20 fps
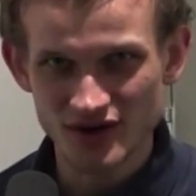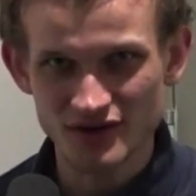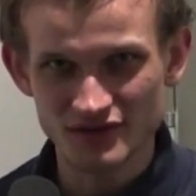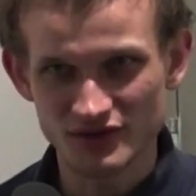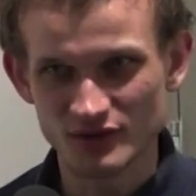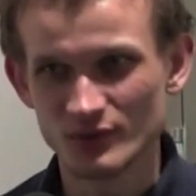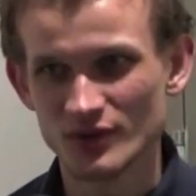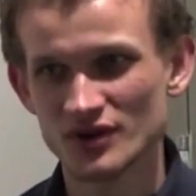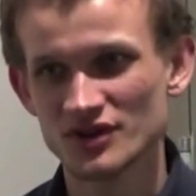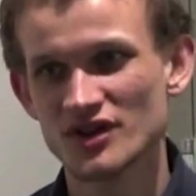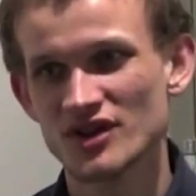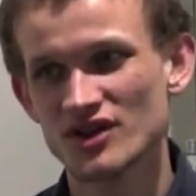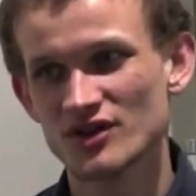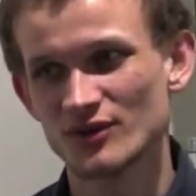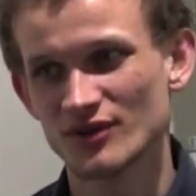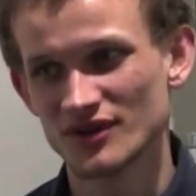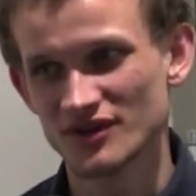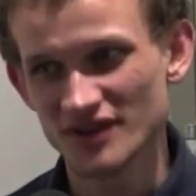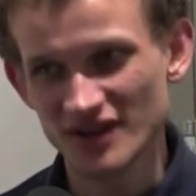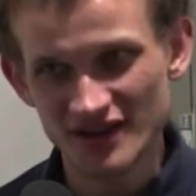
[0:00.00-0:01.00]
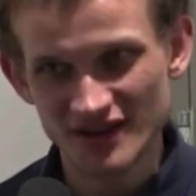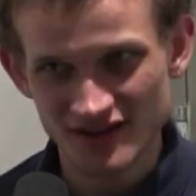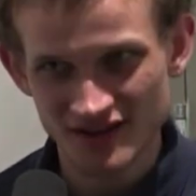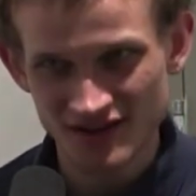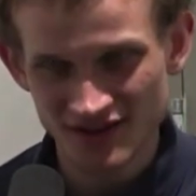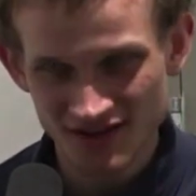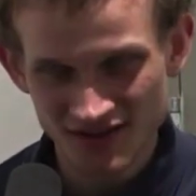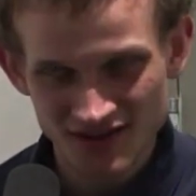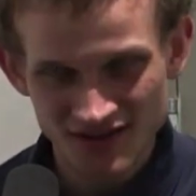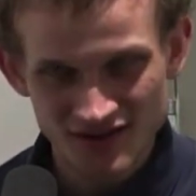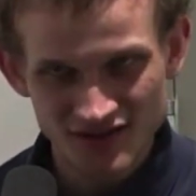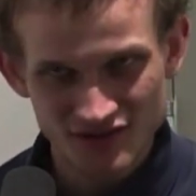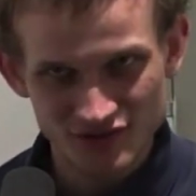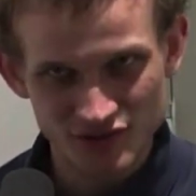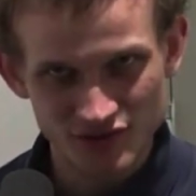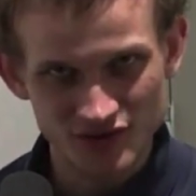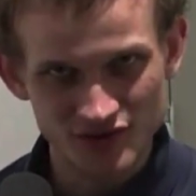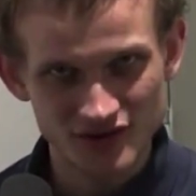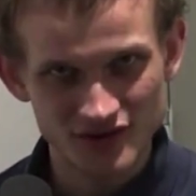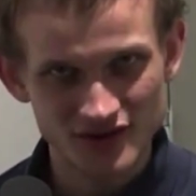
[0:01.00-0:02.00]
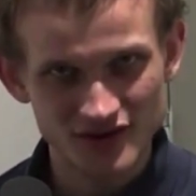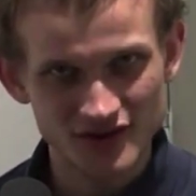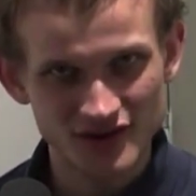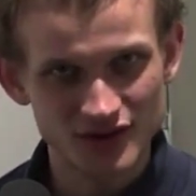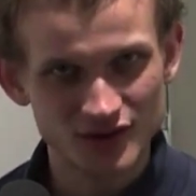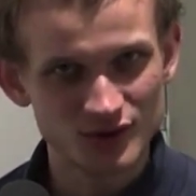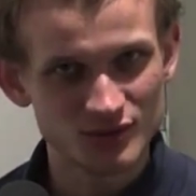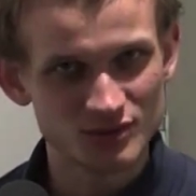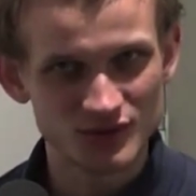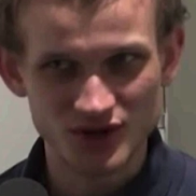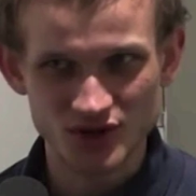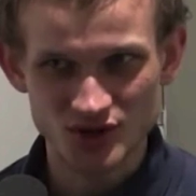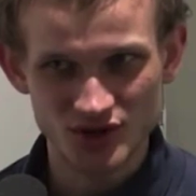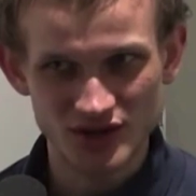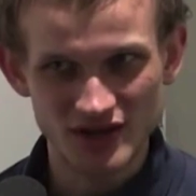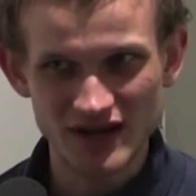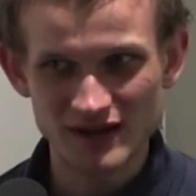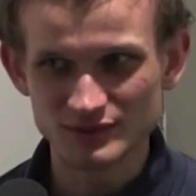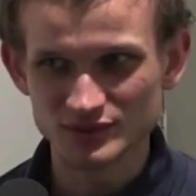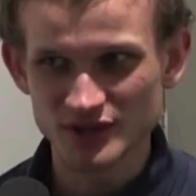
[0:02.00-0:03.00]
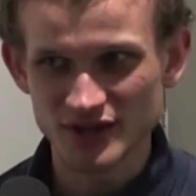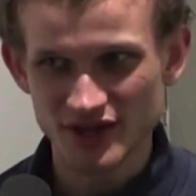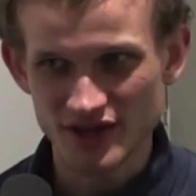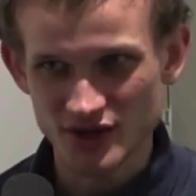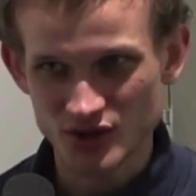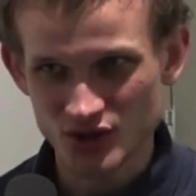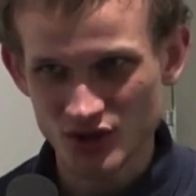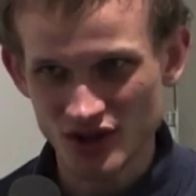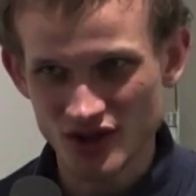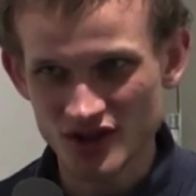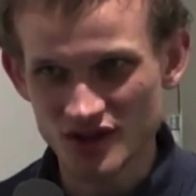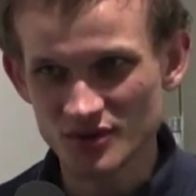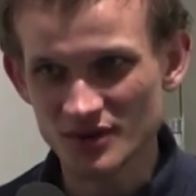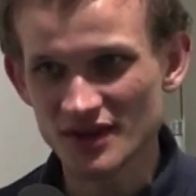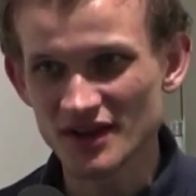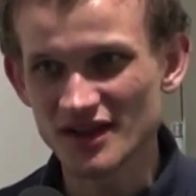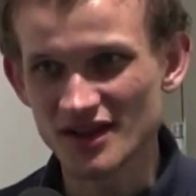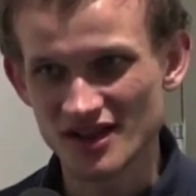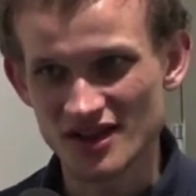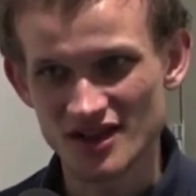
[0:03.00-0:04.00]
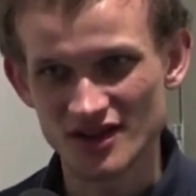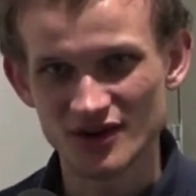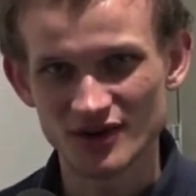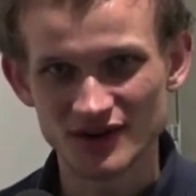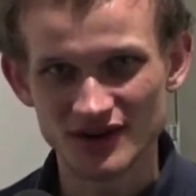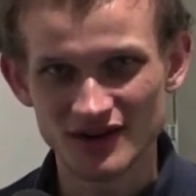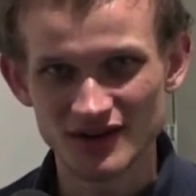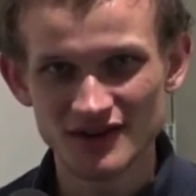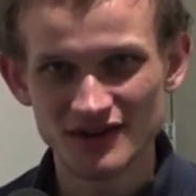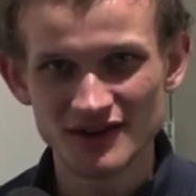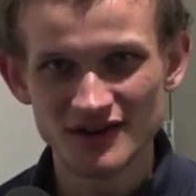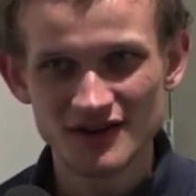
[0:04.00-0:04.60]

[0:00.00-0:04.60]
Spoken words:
If you want to store data for like, other blockchain applications, you can get started.